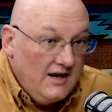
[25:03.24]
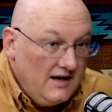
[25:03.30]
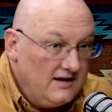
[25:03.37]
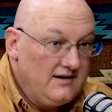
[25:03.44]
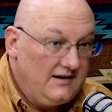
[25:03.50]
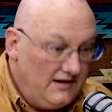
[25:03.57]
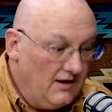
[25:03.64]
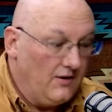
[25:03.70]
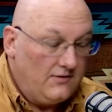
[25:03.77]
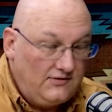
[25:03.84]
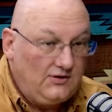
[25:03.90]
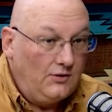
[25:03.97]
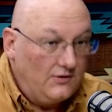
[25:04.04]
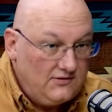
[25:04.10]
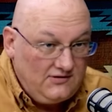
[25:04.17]
you know,
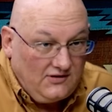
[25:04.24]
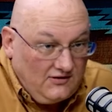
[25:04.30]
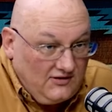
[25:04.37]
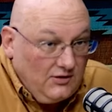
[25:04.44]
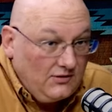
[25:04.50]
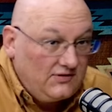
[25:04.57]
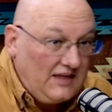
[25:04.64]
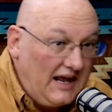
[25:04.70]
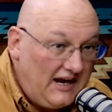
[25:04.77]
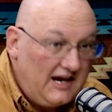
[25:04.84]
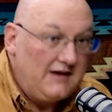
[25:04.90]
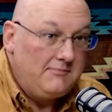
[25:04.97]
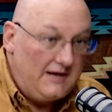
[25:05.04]
so she, was thanking